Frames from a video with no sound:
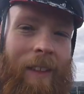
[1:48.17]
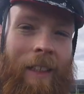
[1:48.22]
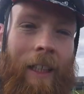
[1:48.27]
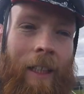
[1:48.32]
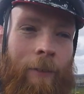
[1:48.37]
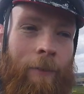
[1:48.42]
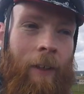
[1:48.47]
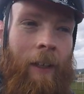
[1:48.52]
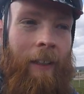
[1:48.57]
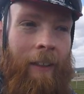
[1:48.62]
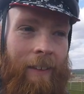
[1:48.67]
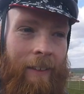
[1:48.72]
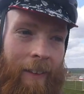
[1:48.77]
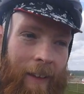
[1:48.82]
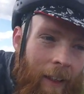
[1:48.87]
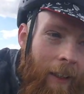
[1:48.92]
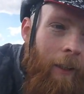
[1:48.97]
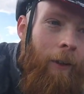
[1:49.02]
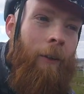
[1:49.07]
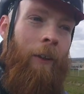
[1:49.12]
teething,
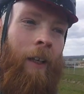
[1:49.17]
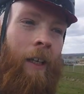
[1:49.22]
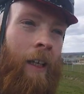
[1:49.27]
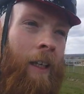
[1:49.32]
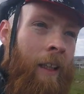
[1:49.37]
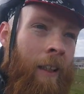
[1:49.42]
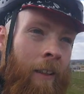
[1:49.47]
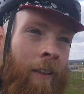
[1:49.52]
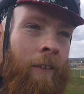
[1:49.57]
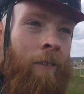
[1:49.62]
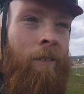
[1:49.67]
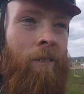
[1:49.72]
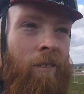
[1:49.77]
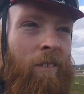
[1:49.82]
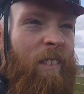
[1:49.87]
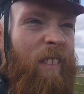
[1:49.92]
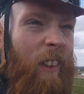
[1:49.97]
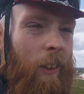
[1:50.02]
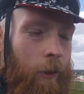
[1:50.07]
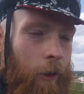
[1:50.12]
so
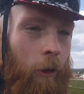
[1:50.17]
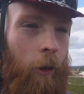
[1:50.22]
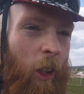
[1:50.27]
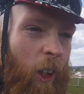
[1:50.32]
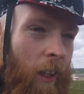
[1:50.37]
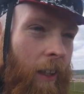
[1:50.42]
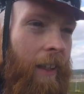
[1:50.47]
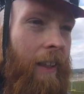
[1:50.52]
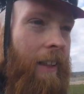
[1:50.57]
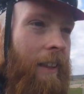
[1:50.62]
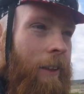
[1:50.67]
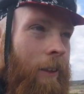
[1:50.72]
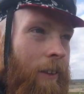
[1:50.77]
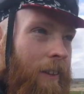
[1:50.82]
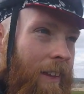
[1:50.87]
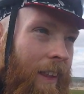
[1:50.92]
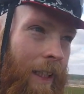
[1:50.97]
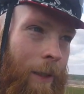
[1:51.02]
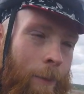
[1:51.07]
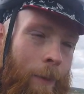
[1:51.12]
lots of crying and not
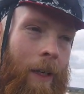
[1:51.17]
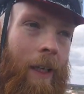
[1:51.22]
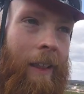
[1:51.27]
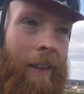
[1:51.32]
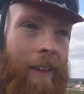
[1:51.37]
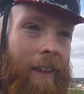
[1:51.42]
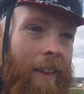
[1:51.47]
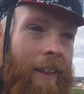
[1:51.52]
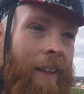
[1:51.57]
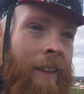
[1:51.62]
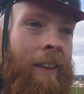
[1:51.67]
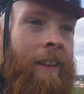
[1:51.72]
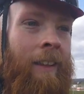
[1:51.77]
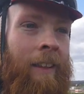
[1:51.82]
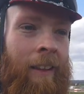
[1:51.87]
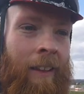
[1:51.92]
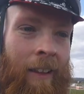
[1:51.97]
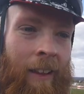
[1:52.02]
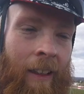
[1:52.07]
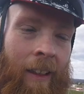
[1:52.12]
sleeping and
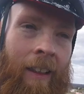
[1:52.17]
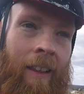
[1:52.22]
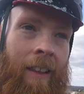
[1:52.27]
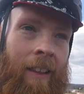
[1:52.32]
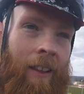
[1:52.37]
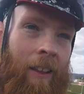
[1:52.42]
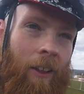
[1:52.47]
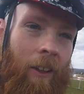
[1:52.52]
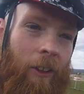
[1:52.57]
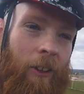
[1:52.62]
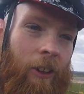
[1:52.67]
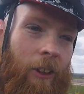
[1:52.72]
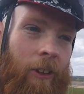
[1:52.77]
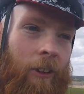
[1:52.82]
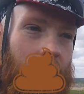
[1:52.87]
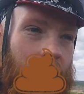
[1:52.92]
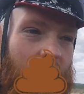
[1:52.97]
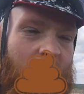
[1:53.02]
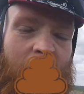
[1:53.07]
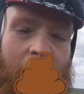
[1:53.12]
lots of
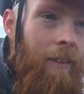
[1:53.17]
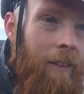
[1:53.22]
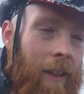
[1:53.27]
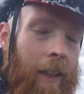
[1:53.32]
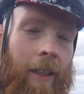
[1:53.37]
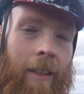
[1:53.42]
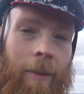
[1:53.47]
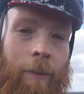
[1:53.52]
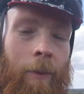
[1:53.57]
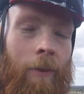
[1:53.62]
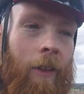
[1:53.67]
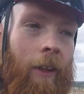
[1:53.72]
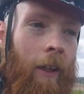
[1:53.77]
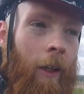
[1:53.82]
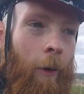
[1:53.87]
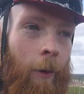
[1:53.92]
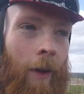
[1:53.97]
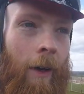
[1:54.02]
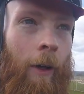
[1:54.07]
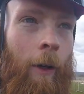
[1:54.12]
So he's with
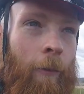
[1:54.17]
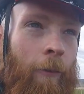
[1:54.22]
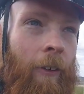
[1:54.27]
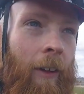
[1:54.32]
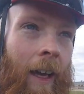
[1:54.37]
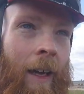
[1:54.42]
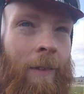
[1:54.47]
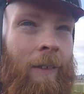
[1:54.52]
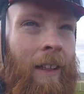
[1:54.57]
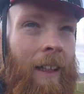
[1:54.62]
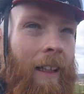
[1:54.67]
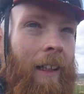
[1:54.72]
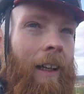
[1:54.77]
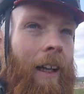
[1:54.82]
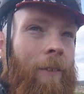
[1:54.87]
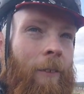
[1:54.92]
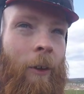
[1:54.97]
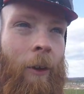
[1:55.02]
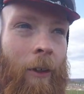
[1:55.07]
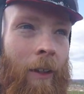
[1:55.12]
Nicole now, hopefully having a little
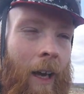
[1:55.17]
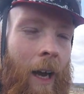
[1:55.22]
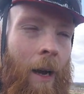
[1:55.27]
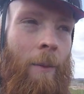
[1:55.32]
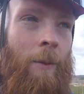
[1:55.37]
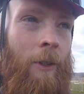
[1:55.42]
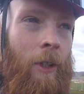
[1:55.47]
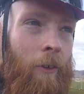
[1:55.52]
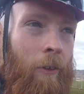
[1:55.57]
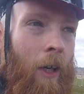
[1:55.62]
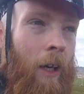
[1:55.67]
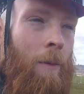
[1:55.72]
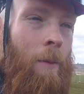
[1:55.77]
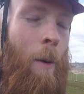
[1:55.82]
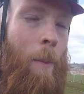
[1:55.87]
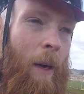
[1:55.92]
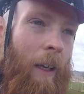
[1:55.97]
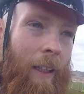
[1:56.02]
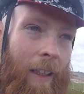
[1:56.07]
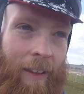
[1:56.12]
afternoon nap. So I've got on my
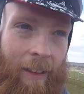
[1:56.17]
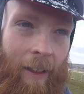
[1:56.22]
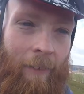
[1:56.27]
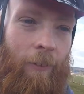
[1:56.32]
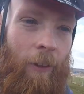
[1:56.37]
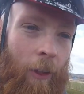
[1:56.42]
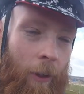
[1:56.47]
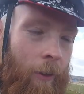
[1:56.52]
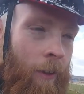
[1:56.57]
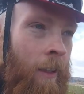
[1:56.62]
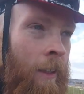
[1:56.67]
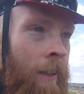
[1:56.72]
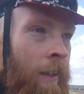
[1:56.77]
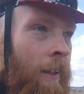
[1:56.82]
bike in the afternoon,